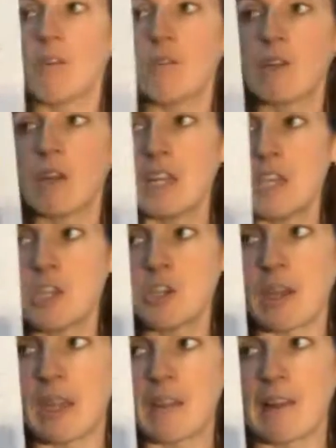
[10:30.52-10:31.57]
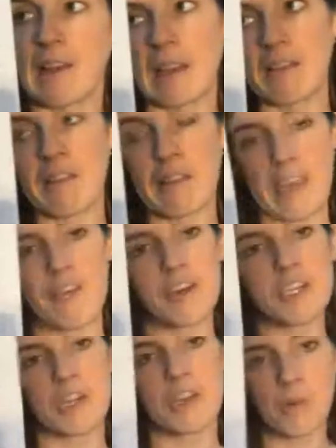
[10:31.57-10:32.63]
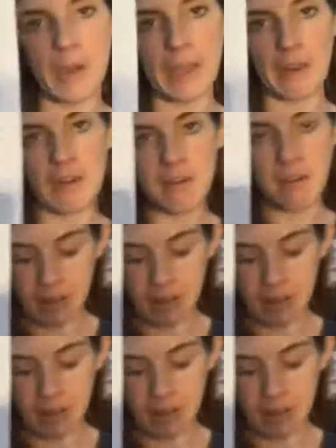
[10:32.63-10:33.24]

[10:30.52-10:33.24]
are really tricky to link together. I don't know, I could have done